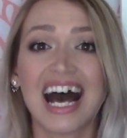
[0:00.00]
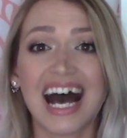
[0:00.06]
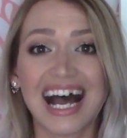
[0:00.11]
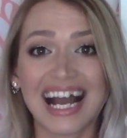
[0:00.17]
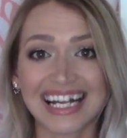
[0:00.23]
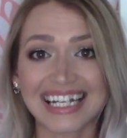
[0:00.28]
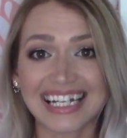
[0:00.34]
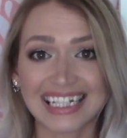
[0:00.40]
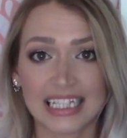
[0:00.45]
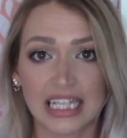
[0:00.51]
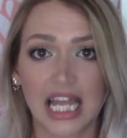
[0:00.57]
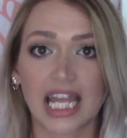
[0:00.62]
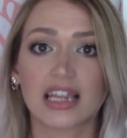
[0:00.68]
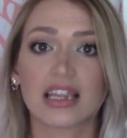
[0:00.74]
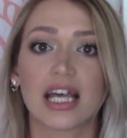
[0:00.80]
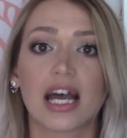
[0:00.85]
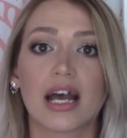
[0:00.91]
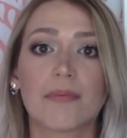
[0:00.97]
I didn't
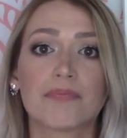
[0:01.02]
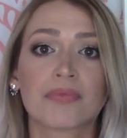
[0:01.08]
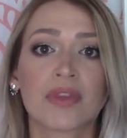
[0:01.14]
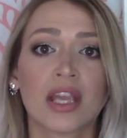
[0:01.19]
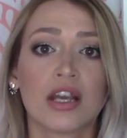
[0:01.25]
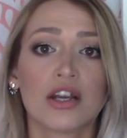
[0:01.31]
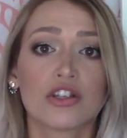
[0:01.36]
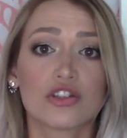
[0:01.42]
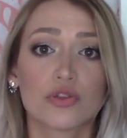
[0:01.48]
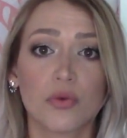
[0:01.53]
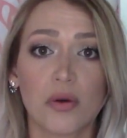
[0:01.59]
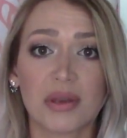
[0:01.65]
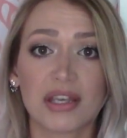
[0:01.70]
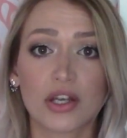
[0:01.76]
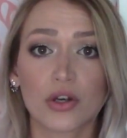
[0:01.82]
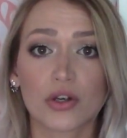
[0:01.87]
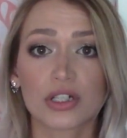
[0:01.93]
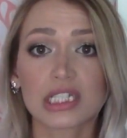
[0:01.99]
like that. So what
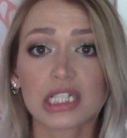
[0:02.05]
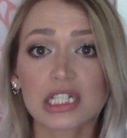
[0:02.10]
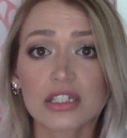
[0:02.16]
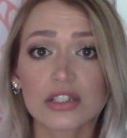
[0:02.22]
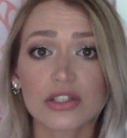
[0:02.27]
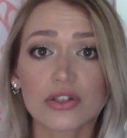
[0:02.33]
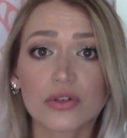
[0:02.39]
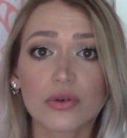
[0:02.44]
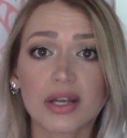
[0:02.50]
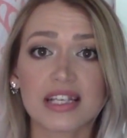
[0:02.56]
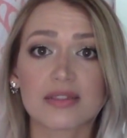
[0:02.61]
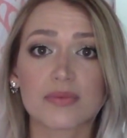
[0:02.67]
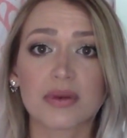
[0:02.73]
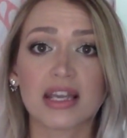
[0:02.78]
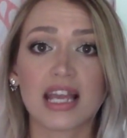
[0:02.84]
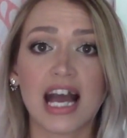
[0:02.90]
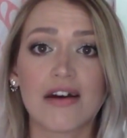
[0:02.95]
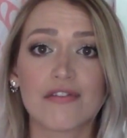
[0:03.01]
we currently do is
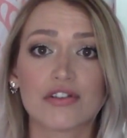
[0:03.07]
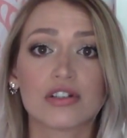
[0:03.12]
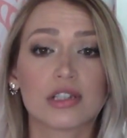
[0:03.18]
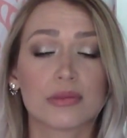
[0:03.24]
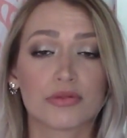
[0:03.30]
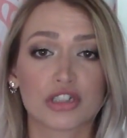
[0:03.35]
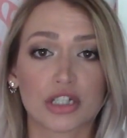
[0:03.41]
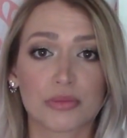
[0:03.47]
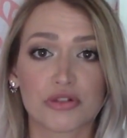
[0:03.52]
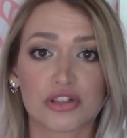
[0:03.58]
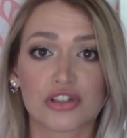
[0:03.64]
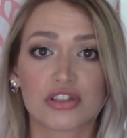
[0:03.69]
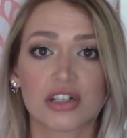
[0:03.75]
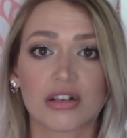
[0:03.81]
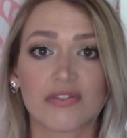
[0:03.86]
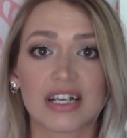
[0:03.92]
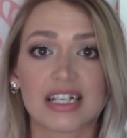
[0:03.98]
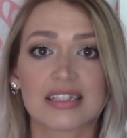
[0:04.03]
we have a subscription
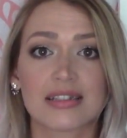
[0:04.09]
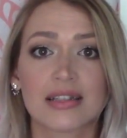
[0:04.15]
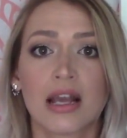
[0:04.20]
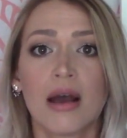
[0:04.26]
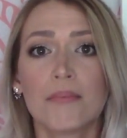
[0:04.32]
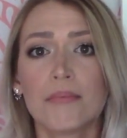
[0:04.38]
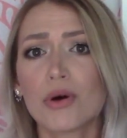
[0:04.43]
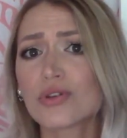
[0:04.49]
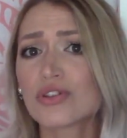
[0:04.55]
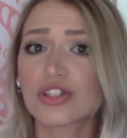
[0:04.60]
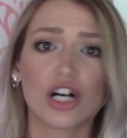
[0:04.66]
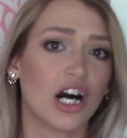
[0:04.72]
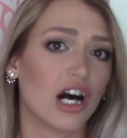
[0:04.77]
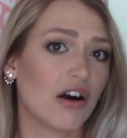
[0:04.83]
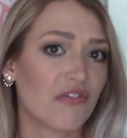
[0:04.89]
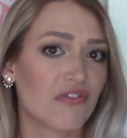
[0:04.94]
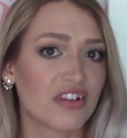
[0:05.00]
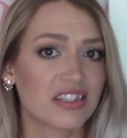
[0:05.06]
service. Most
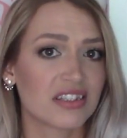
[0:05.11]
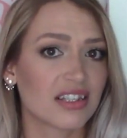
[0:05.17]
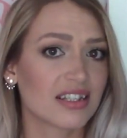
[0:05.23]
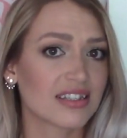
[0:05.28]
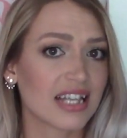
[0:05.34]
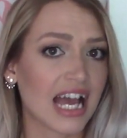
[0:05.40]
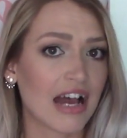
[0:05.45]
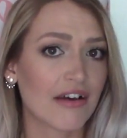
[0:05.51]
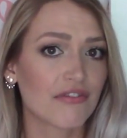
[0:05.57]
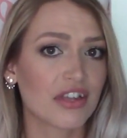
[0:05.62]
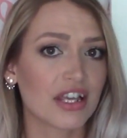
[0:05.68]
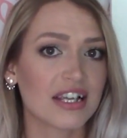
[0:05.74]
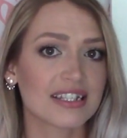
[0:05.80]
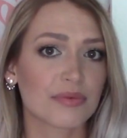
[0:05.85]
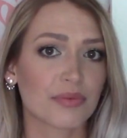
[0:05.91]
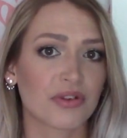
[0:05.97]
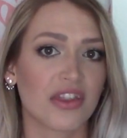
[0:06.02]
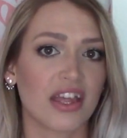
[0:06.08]
offices have
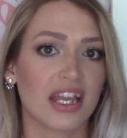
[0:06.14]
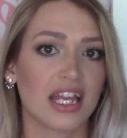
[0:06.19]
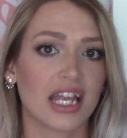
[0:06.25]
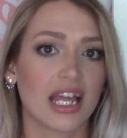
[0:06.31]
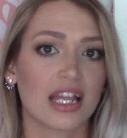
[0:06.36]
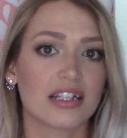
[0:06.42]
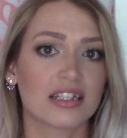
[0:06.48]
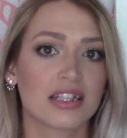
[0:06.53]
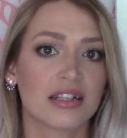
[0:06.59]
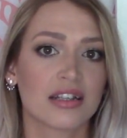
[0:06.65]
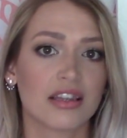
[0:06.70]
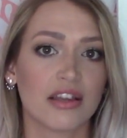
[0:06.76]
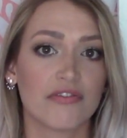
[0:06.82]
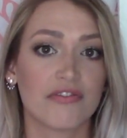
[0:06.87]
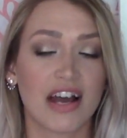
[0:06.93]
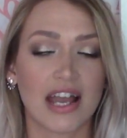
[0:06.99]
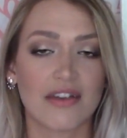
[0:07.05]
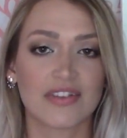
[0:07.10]
these where they get the
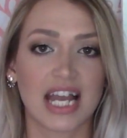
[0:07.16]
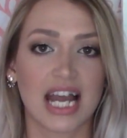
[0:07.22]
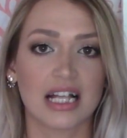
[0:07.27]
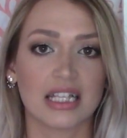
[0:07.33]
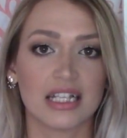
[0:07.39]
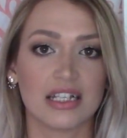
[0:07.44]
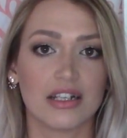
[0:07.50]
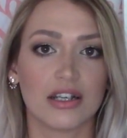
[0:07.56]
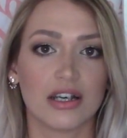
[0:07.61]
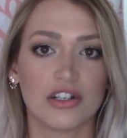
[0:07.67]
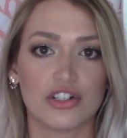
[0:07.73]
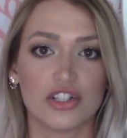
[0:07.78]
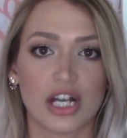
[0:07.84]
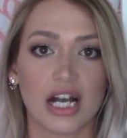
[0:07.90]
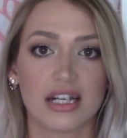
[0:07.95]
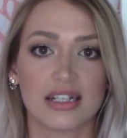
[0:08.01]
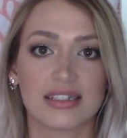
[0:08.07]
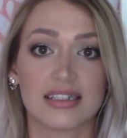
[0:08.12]
5-gallon
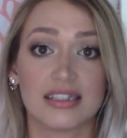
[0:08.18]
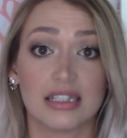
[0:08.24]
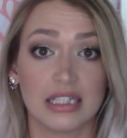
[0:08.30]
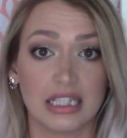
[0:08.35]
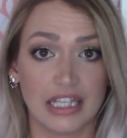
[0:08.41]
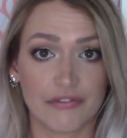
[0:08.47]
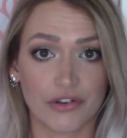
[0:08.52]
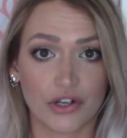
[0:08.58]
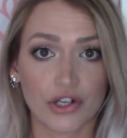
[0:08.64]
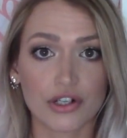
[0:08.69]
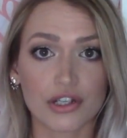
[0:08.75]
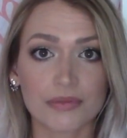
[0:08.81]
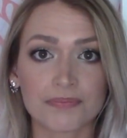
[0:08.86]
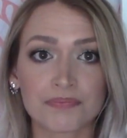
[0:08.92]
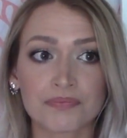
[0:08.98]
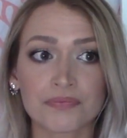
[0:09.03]
jugs delivered.